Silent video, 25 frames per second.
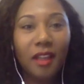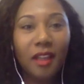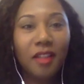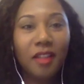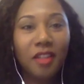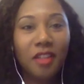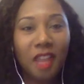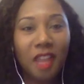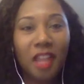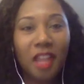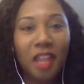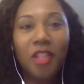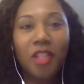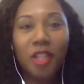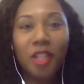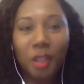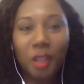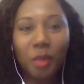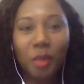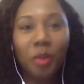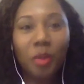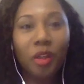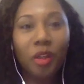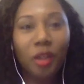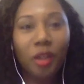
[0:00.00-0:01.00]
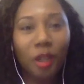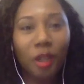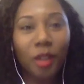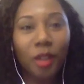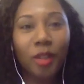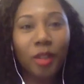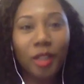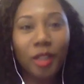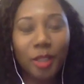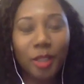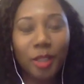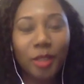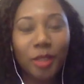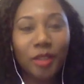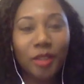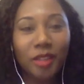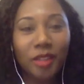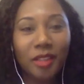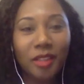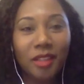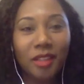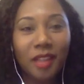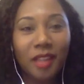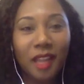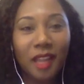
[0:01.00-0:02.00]
changing what courage looks
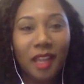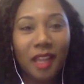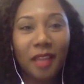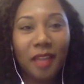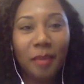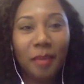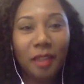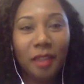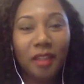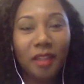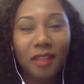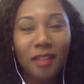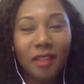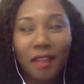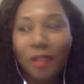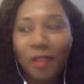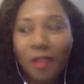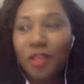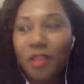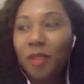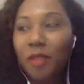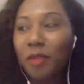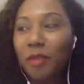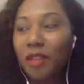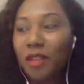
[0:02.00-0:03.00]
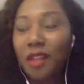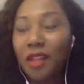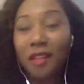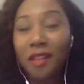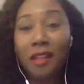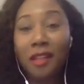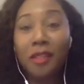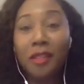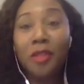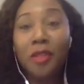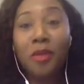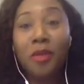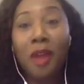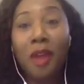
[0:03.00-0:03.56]
like, because I used to be like that too.